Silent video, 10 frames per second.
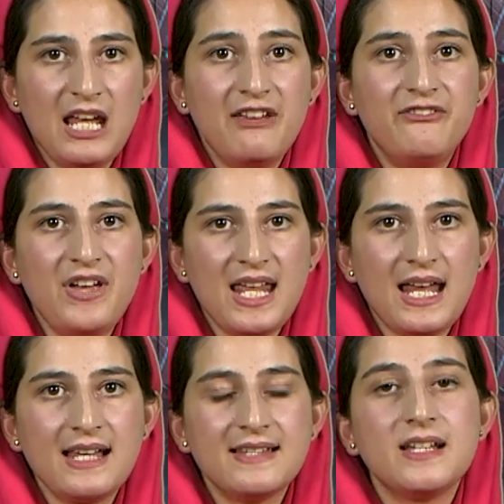
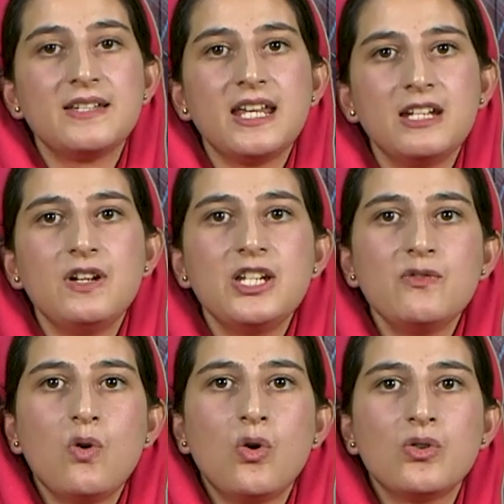whereas the derivative
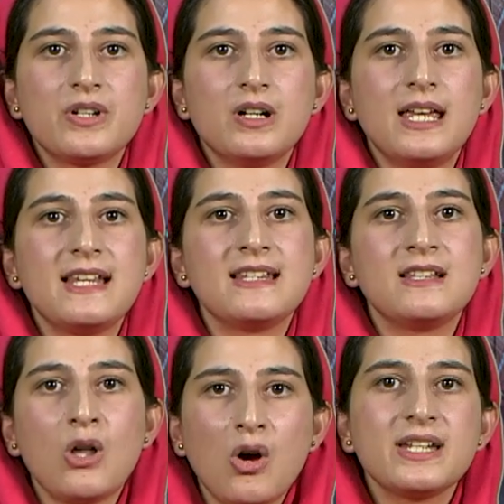holder is
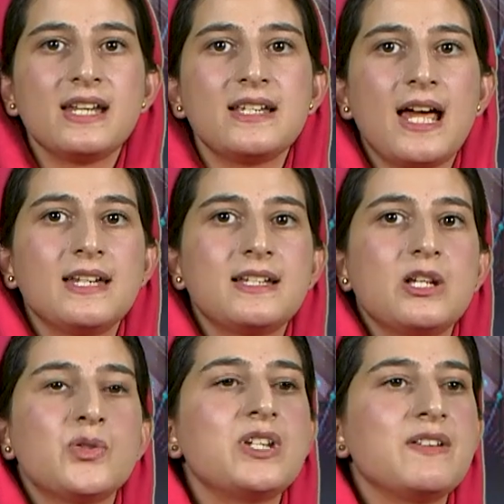not entitled
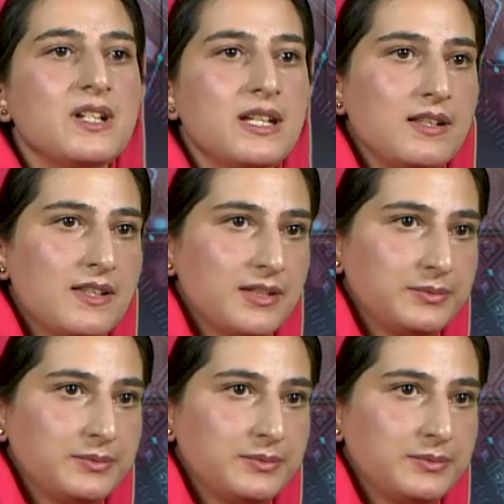to dividends.